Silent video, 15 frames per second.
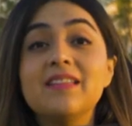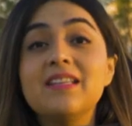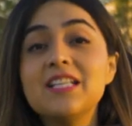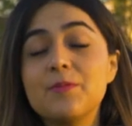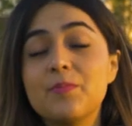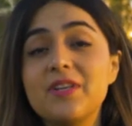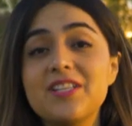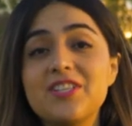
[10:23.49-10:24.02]

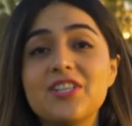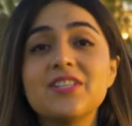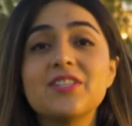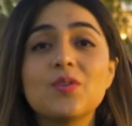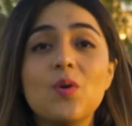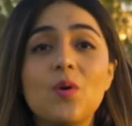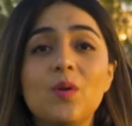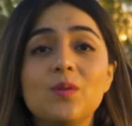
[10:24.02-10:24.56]
This bridge
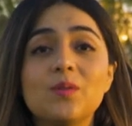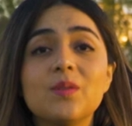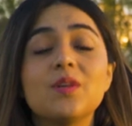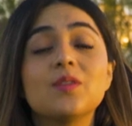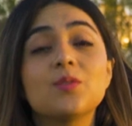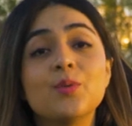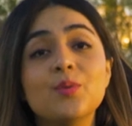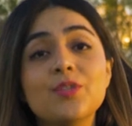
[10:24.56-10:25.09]
is called
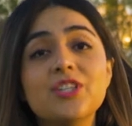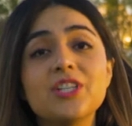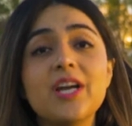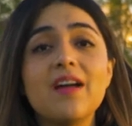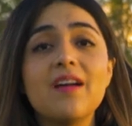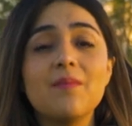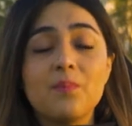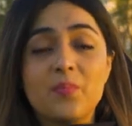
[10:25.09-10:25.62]

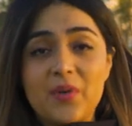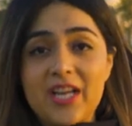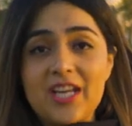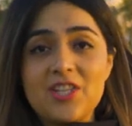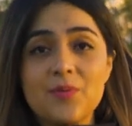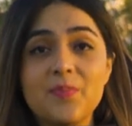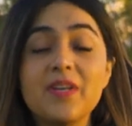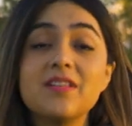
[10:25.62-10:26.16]
Tunja
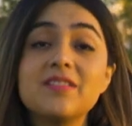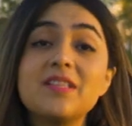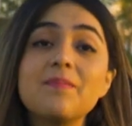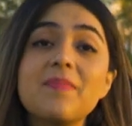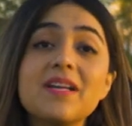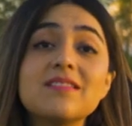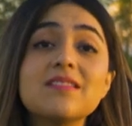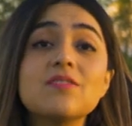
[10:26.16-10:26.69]
Bridge because
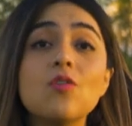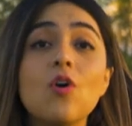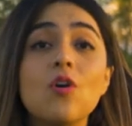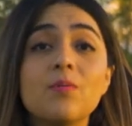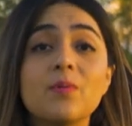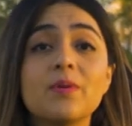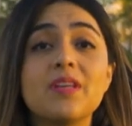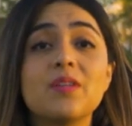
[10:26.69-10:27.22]
it passes
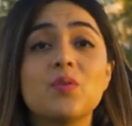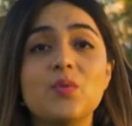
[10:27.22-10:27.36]
over the